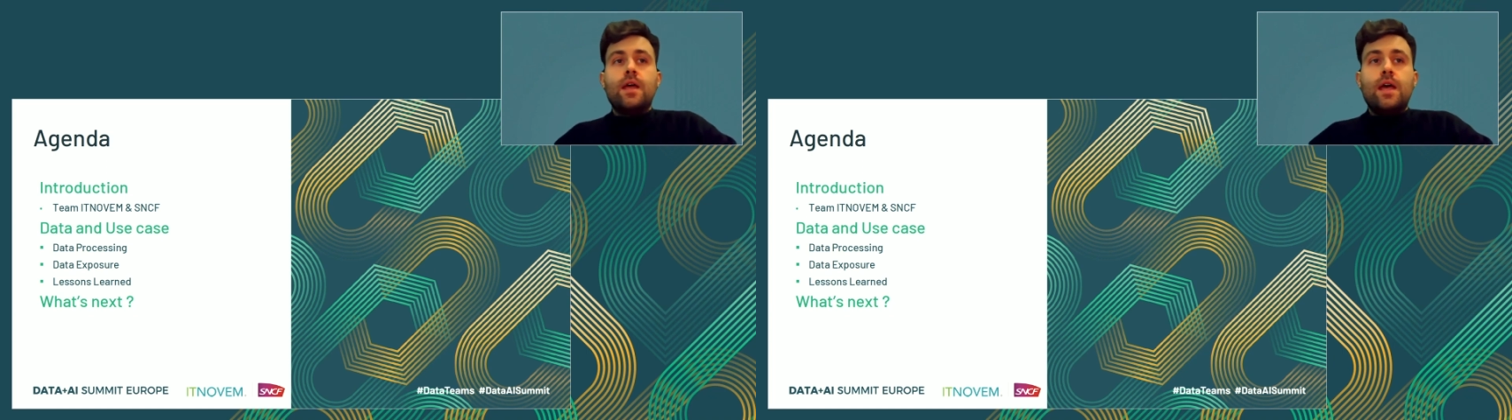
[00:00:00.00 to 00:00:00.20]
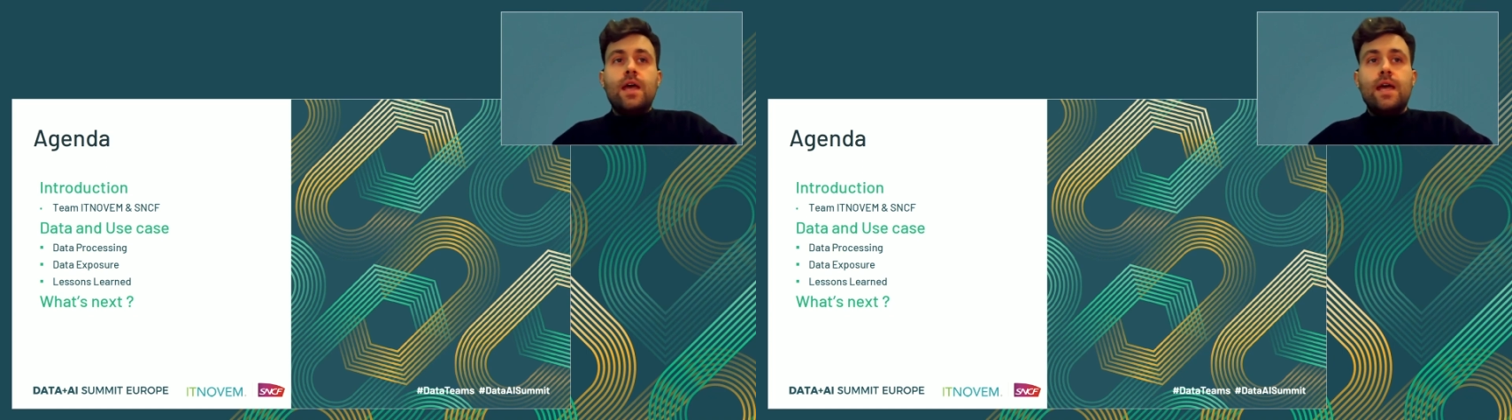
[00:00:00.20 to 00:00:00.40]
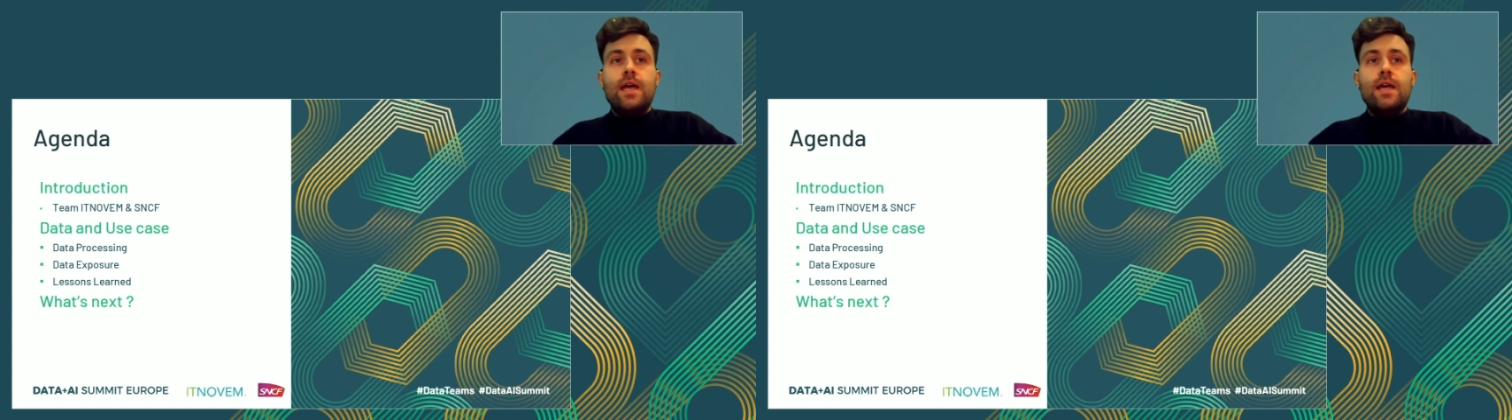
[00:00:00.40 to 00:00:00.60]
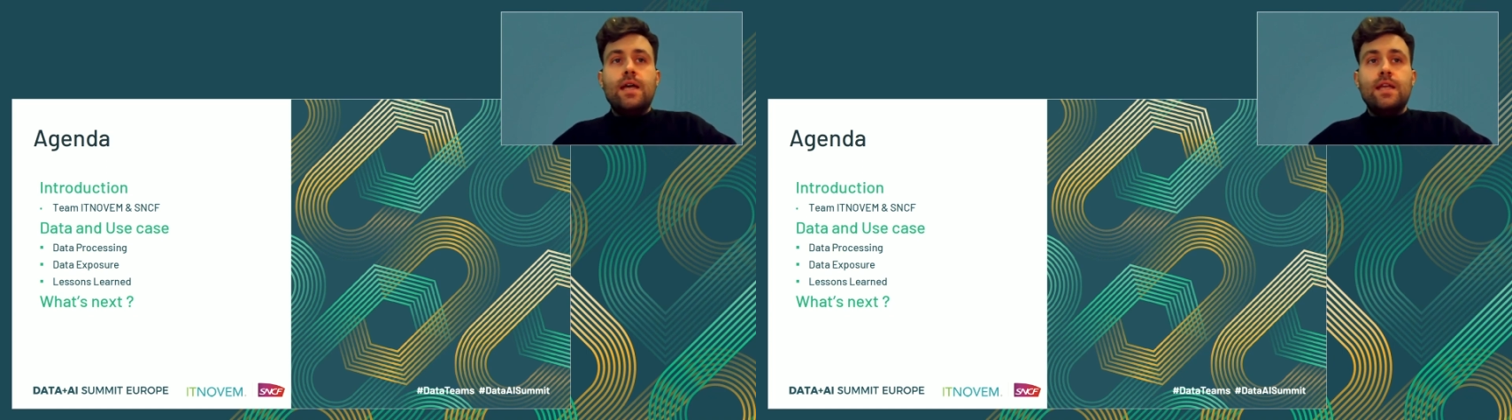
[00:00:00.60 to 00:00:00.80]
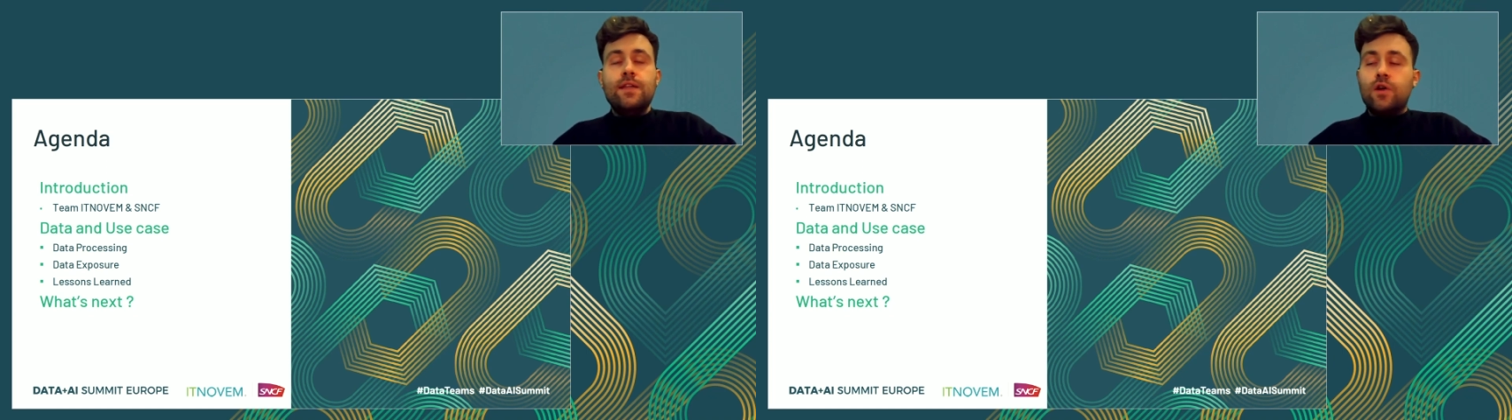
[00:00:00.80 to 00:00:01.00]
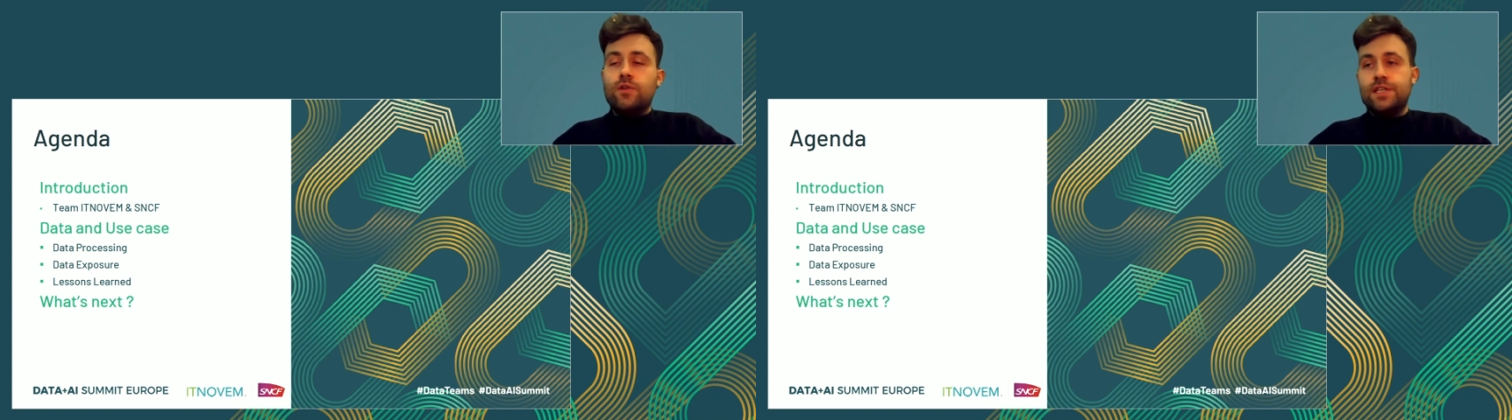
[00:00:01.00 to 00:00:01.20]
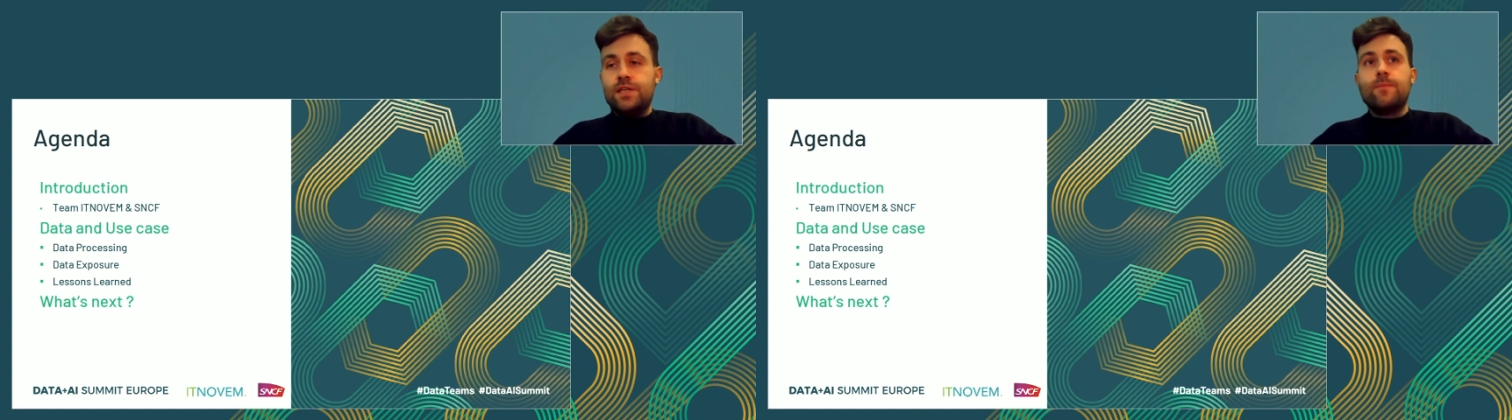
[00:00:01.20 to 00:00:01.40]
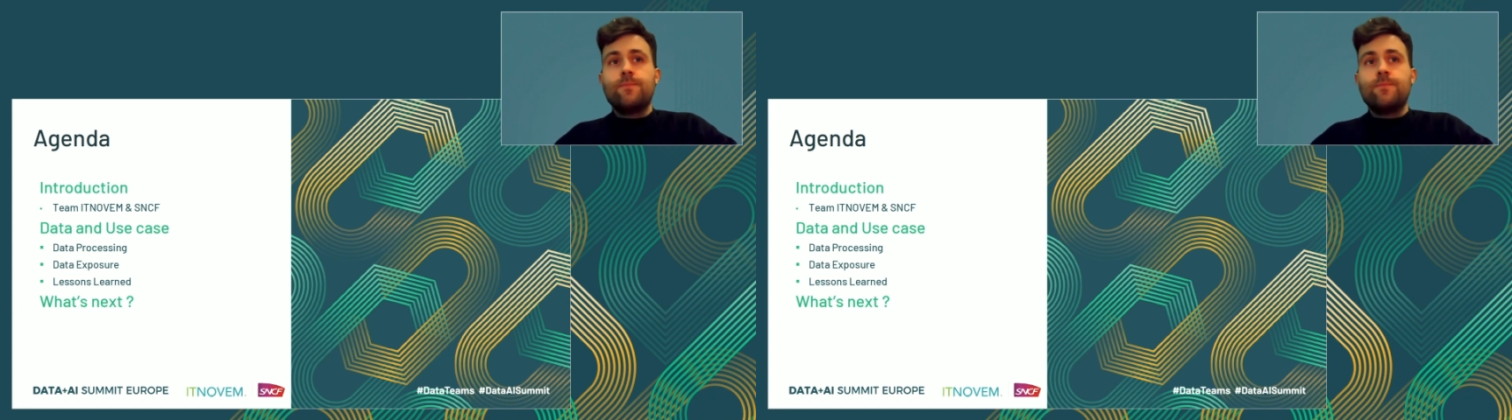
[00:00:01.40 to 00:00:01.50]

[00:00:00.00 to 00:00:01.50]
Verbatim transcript: uh, in our team.